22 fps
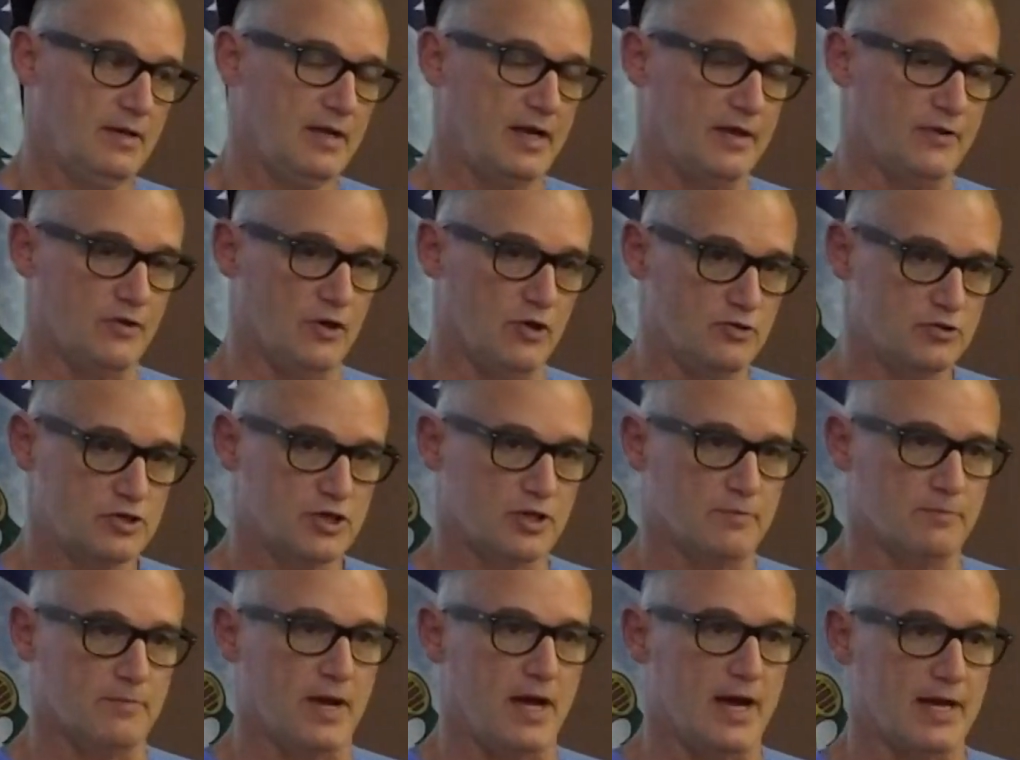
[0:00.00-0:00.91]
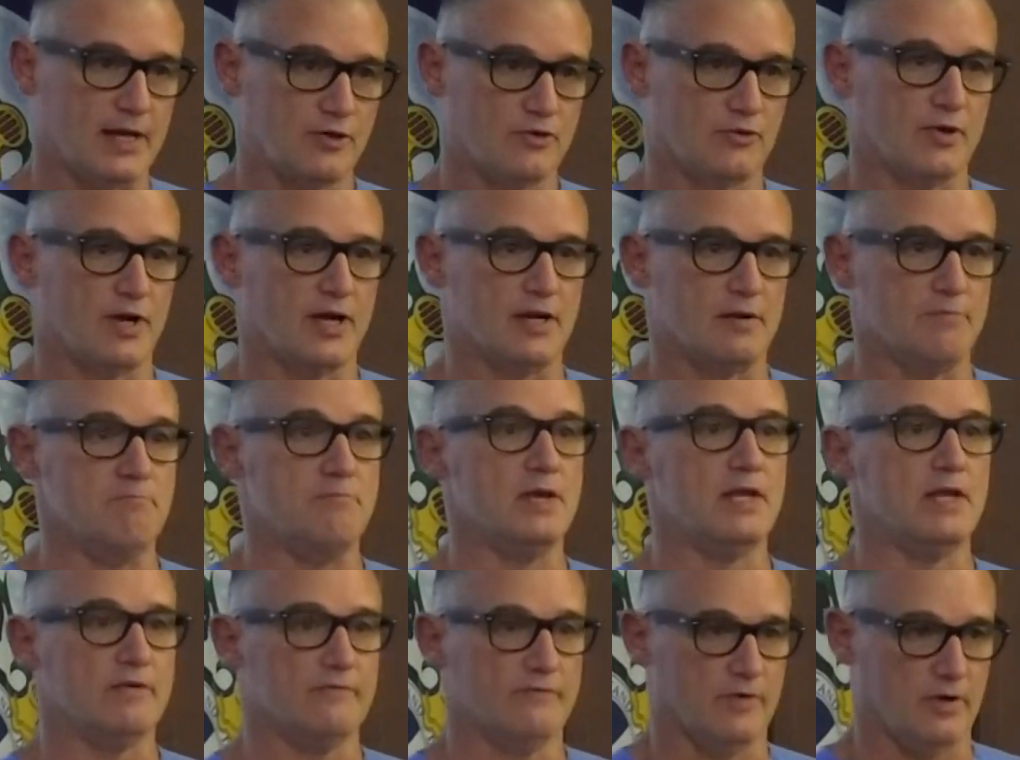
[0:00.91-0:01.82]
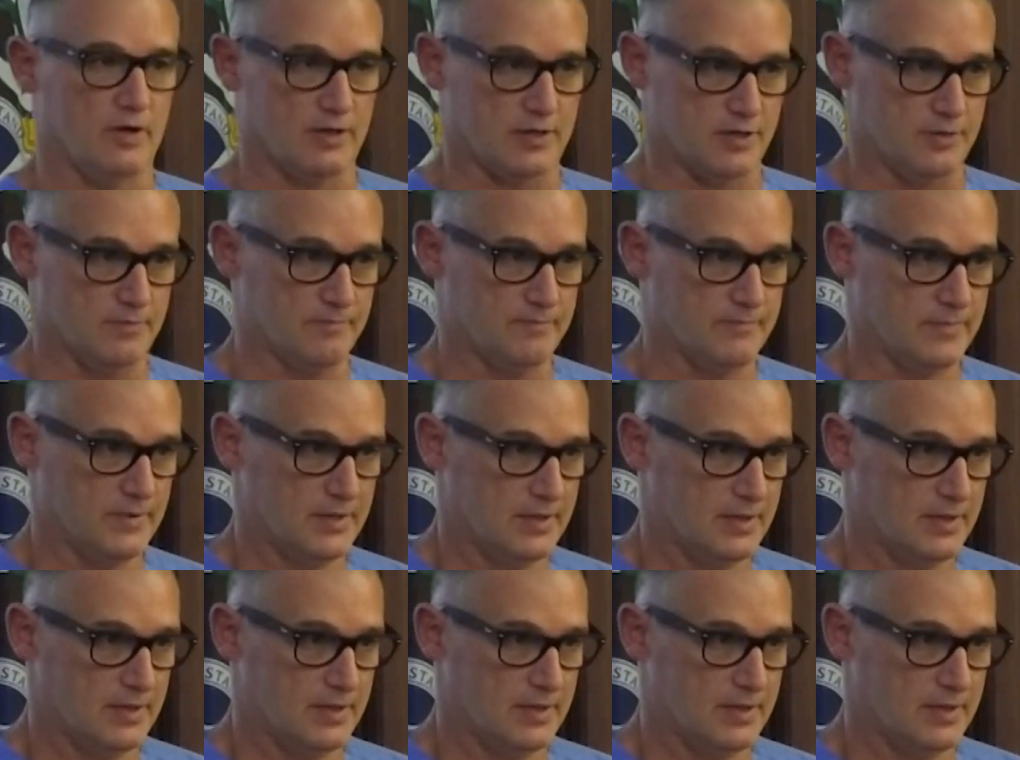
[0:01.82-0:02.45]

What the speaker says: and those combined create a minute volume.